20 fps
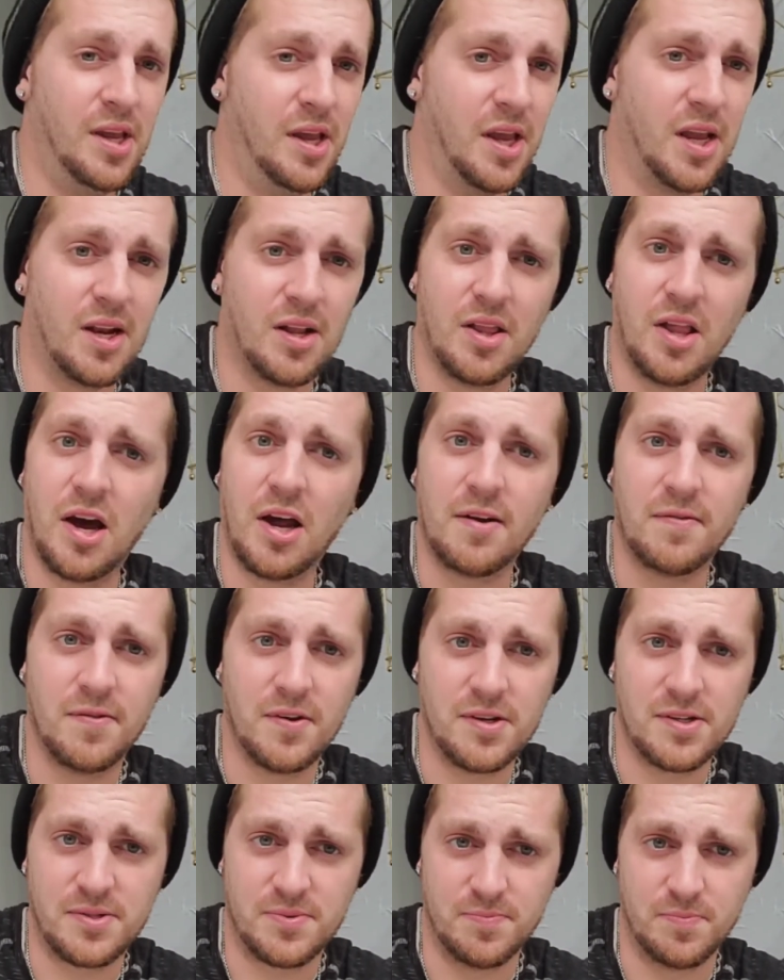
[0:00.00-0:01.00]
And a lot of
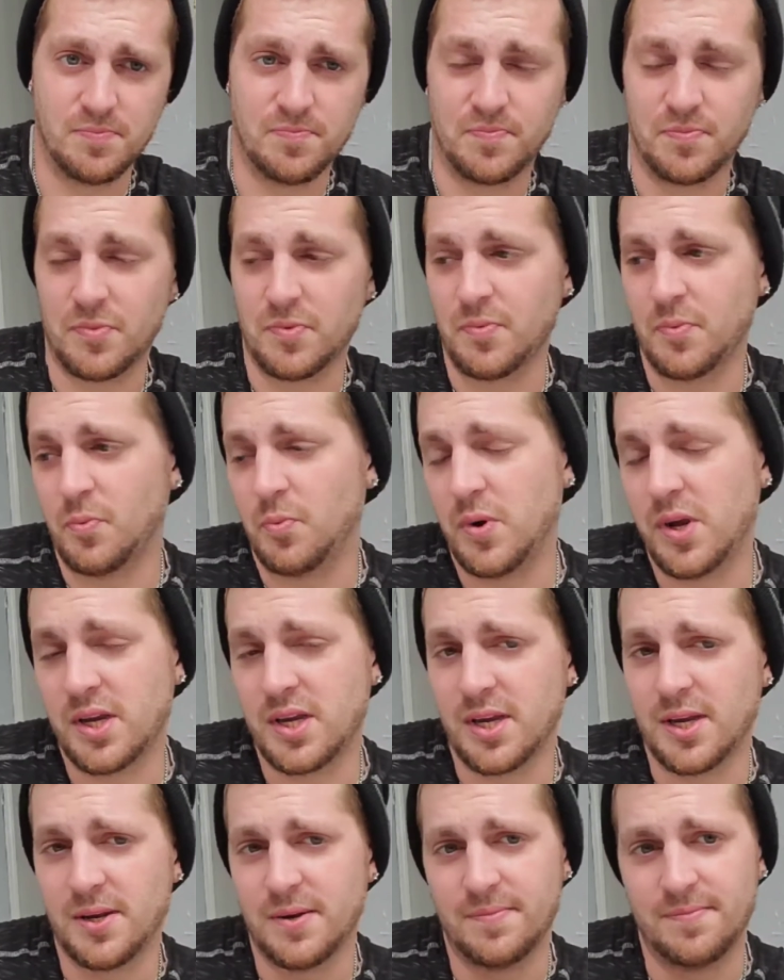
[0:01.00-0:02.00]
us, we
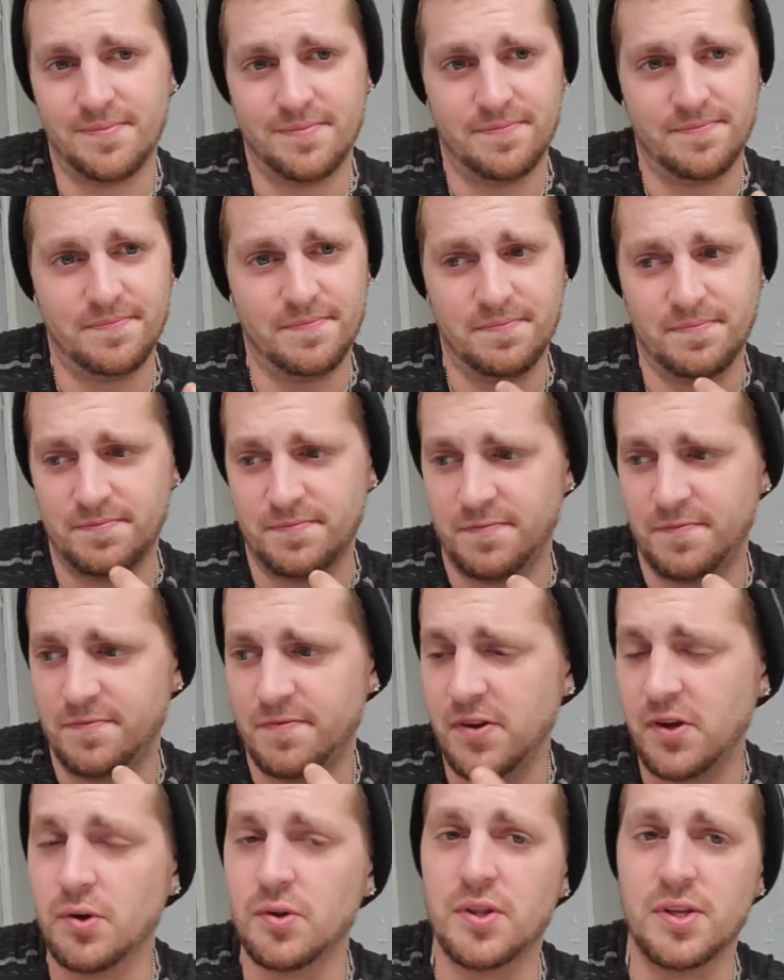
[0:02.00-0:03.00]
can
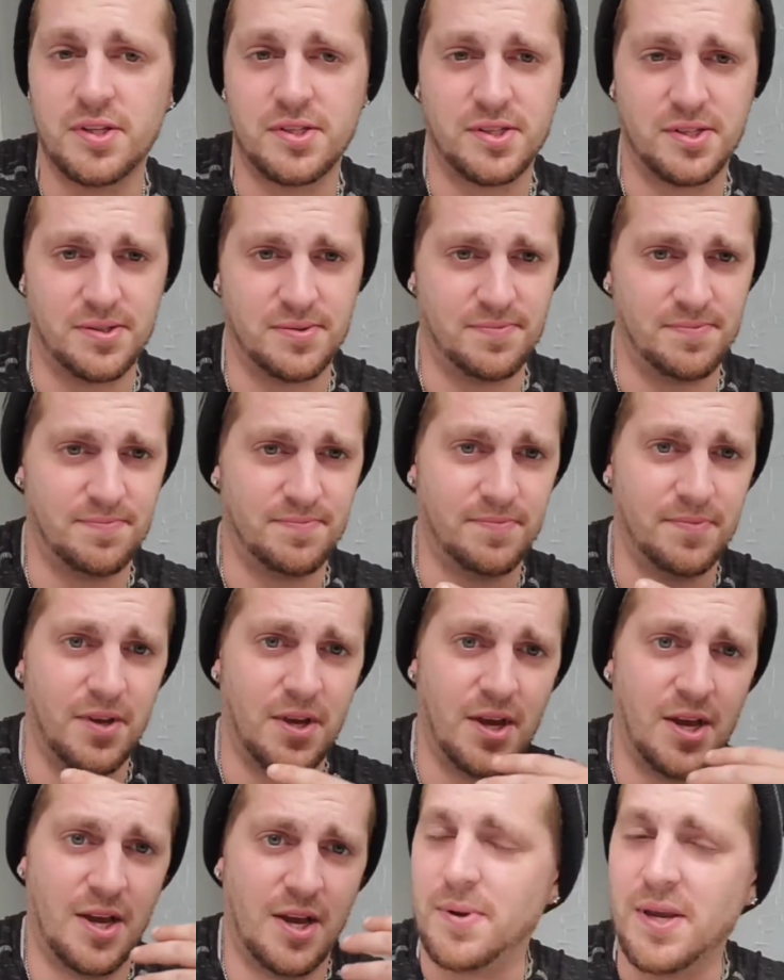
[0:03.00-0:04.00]
feel this,
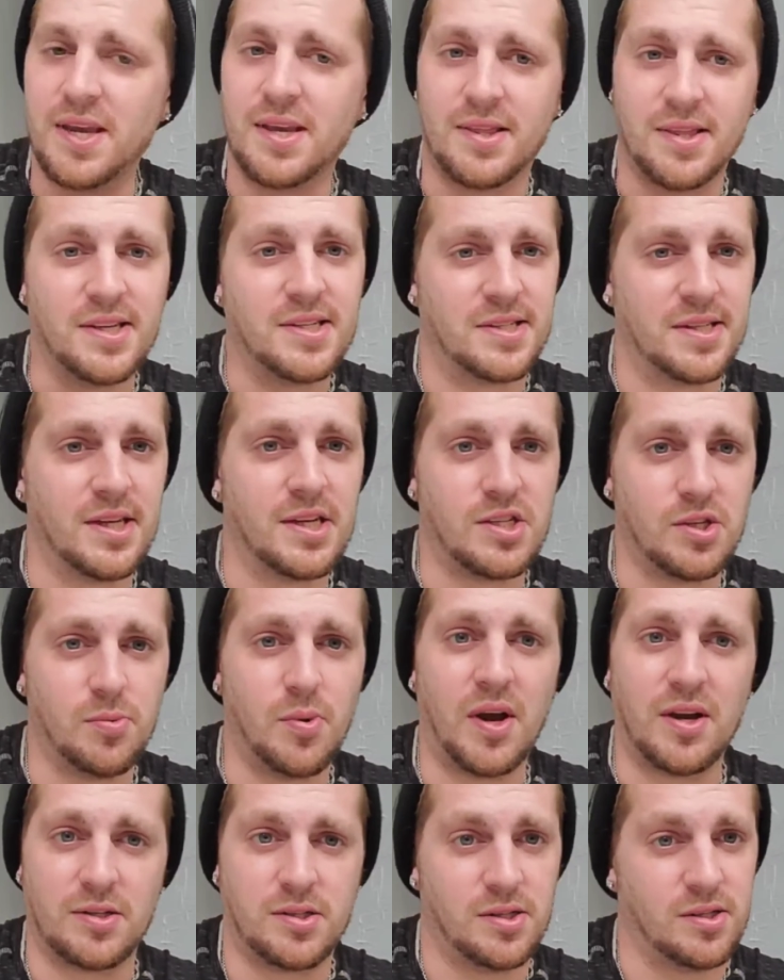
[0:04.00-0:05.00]
be in these
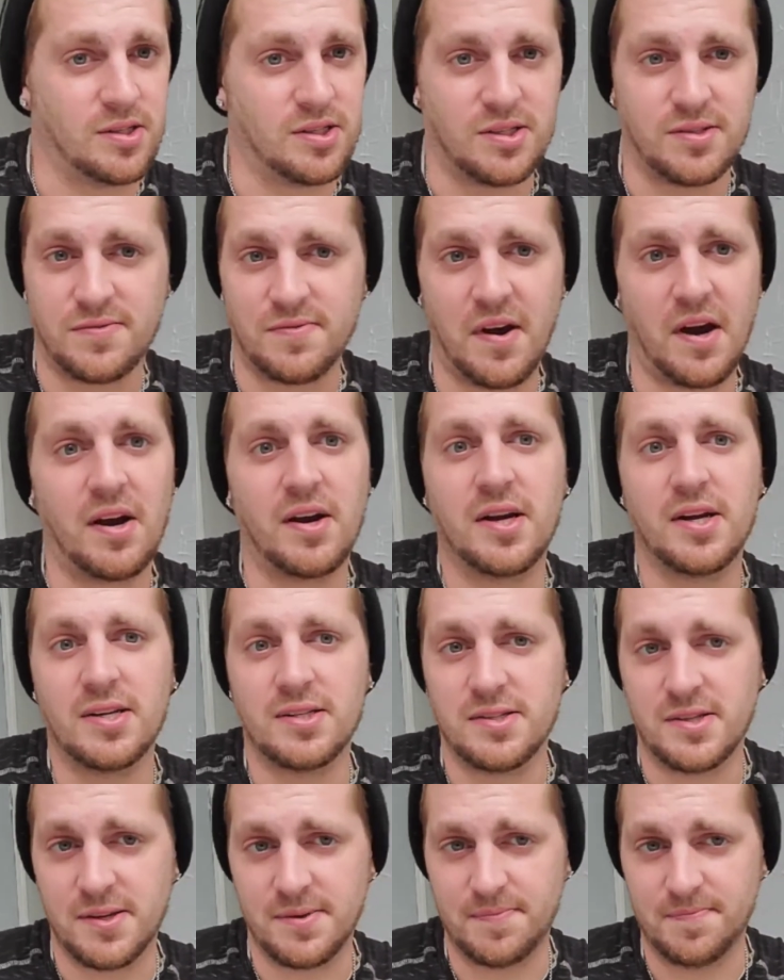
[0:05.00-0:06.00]
situations. It's very
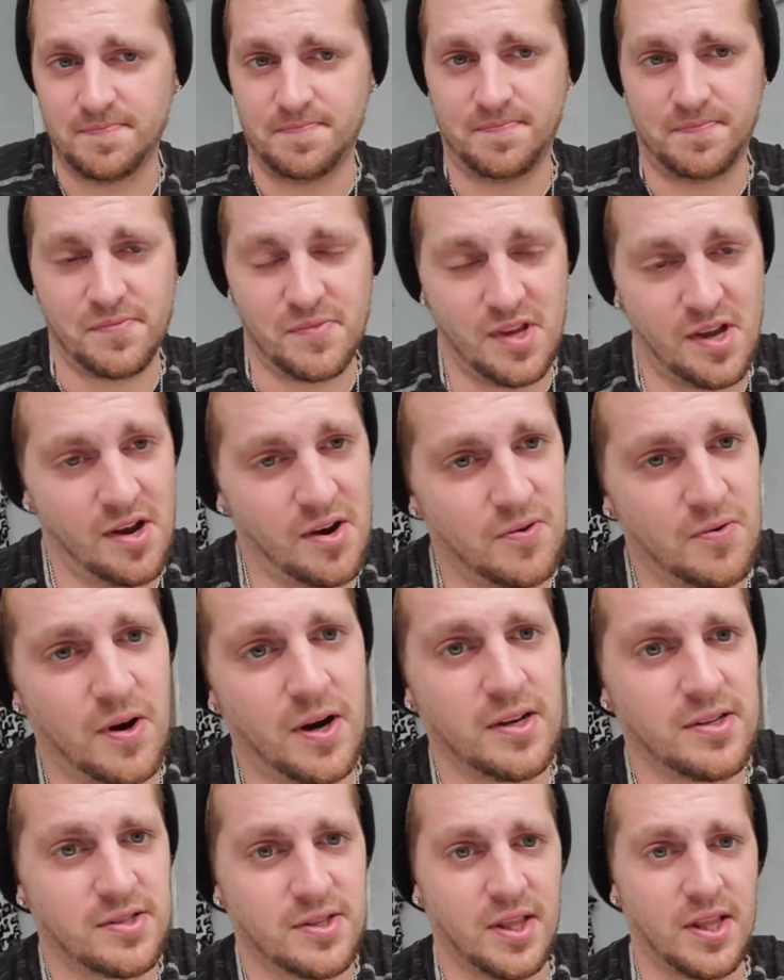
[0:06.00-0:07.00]
easy.
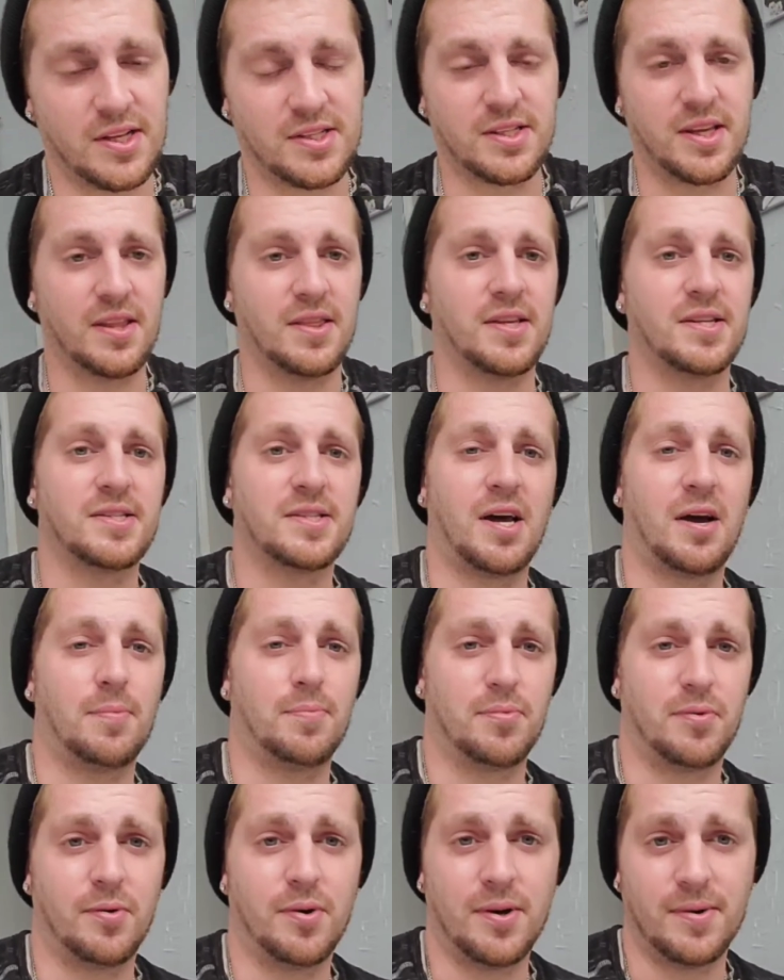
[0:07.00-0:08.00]
Alright, so let's get in these
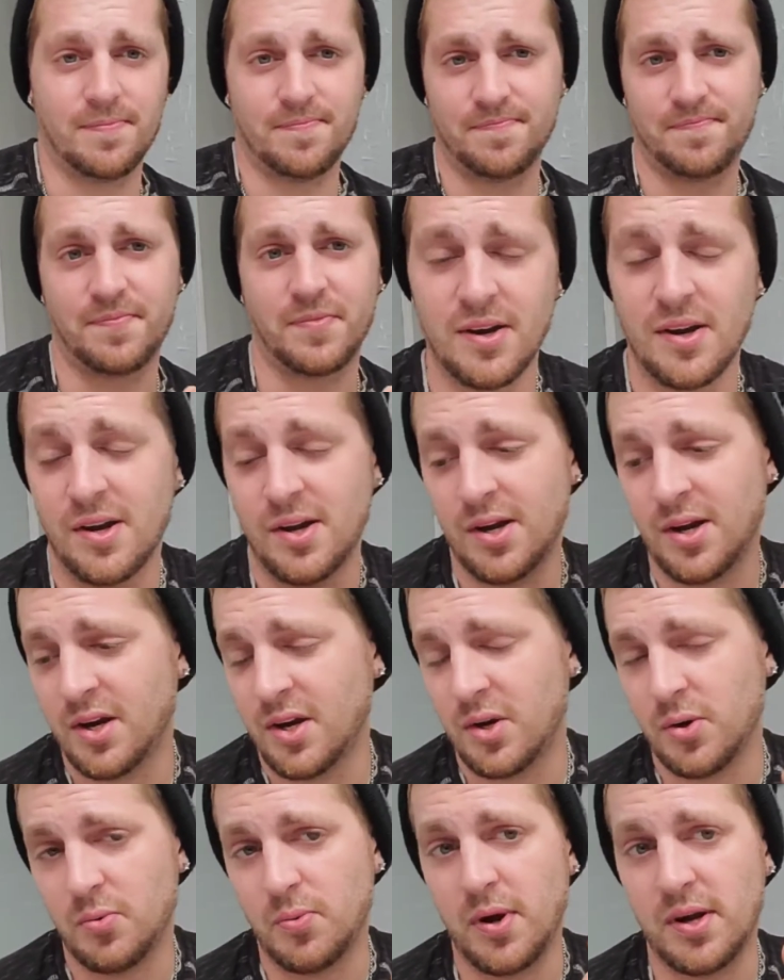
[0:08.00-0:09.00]
top 3.
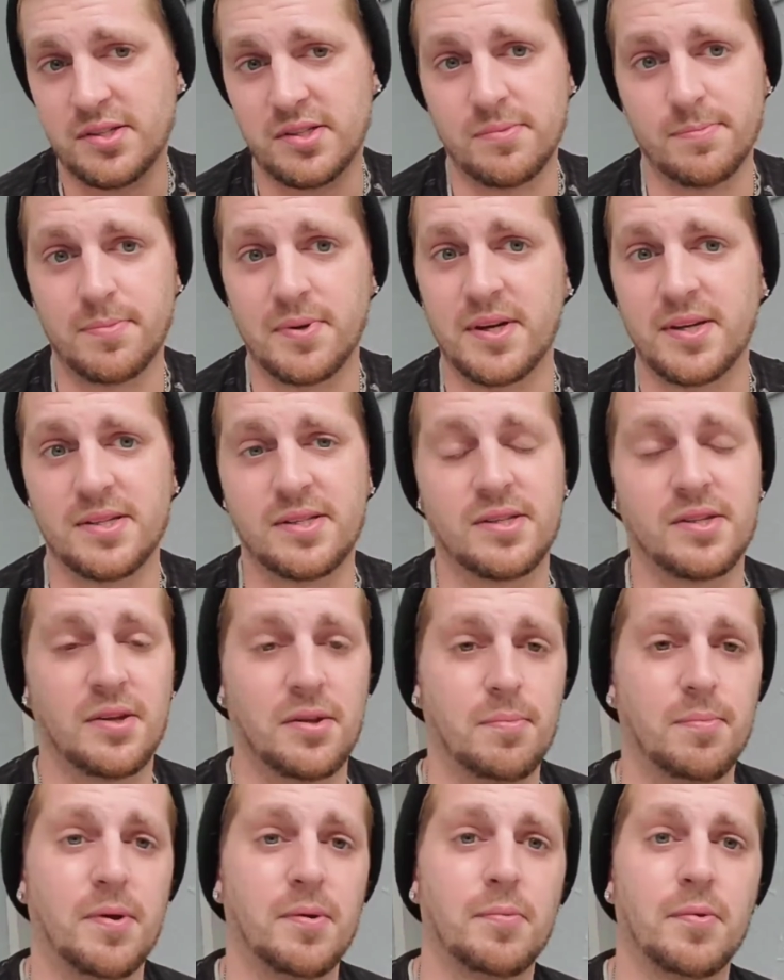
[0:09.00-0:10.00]
Rest in peace to
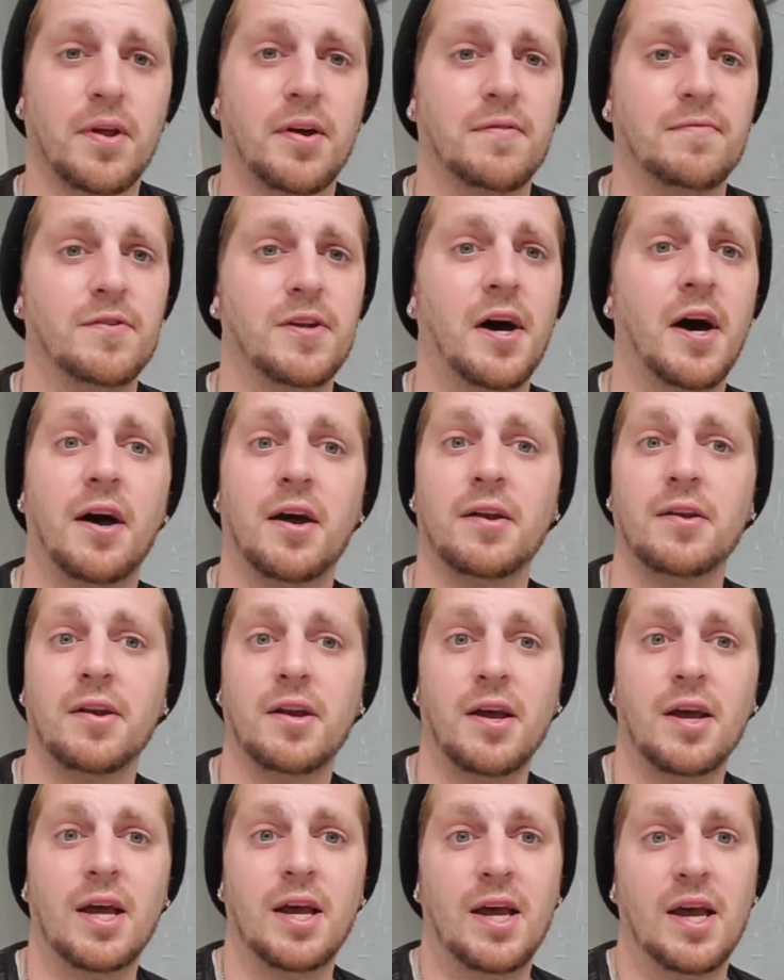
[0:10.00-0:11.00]
the people that have died,
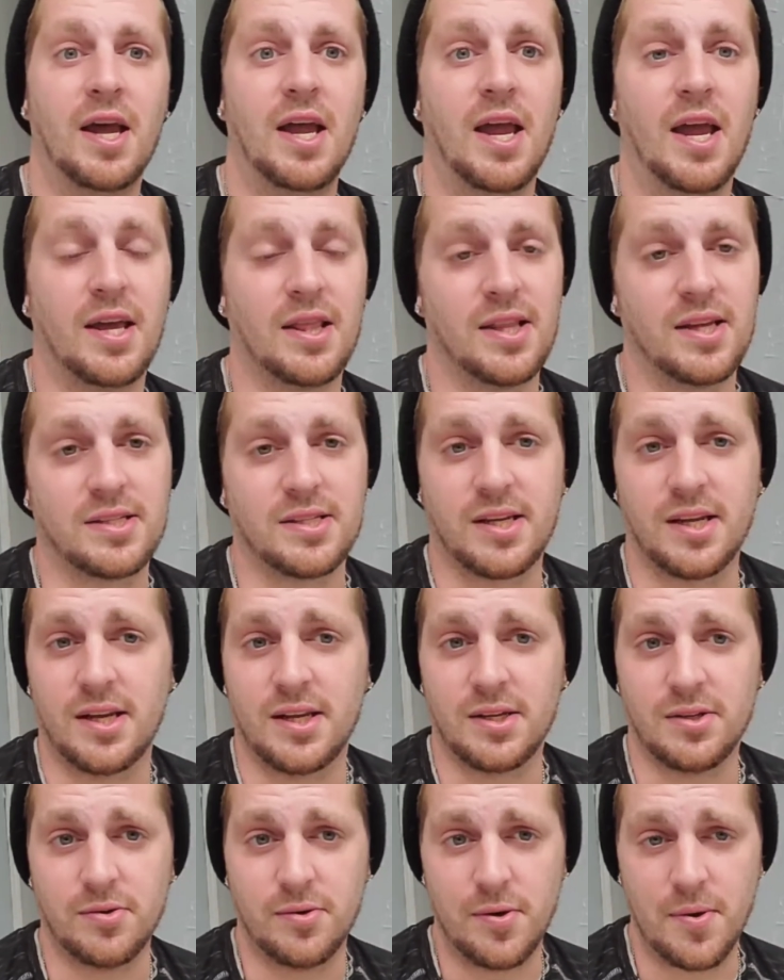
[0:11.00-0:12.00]
and let's get
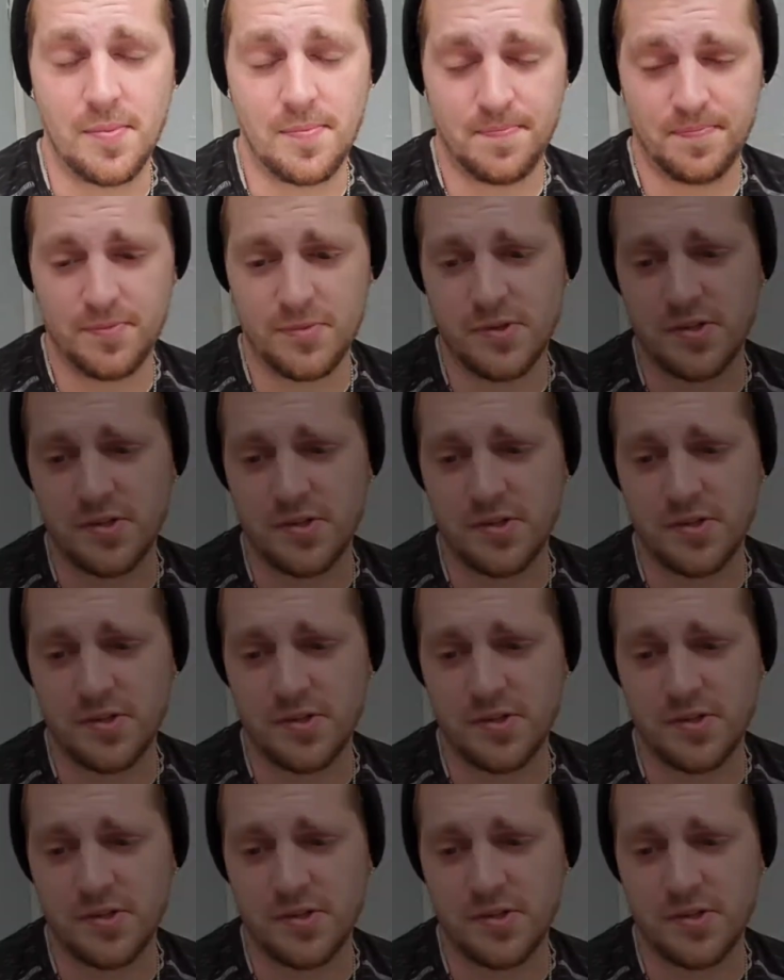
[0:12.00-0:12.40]
into it.